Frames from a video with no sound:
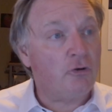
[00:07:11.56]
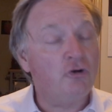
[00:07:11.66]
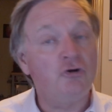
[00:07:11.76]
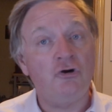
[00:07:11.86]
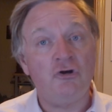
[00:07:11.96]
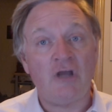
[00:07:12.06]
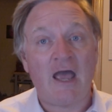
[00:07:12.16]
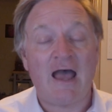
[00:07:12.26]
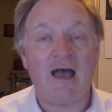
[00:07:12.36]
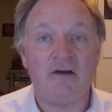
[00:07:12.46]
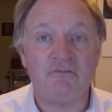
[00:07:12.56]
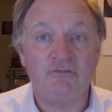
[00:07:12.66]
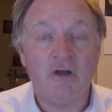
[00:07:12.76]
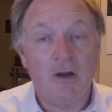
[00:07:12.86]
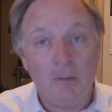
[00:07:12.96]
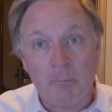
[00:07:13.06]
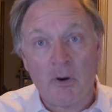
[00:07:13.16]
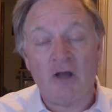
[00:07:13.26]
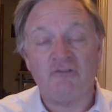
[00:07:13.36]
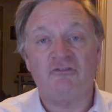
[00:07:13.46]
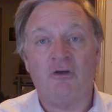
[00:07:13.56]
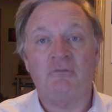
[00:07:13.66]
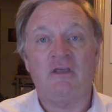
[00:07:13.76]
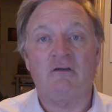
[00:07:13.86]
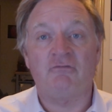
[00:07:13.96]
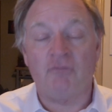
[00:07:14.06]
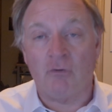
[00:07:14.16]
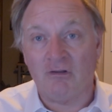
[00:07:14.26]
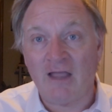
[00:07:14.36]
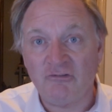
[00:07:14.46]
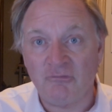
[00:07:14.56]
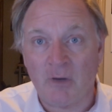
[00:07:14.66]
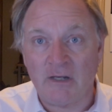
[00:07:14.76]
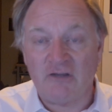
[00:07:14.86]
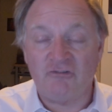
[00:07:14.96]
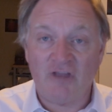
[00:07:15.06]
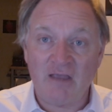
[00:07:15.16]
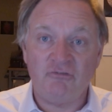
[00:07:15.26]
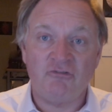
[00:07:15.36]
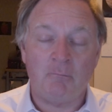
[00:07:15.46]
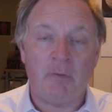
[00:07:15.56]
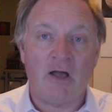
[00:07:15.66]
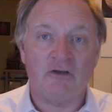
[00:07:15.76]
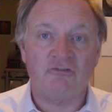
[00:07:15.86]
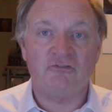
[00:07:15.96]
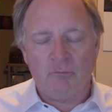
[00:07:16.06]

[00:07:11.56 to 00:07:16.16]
could have bought something for less money, saved some bucks.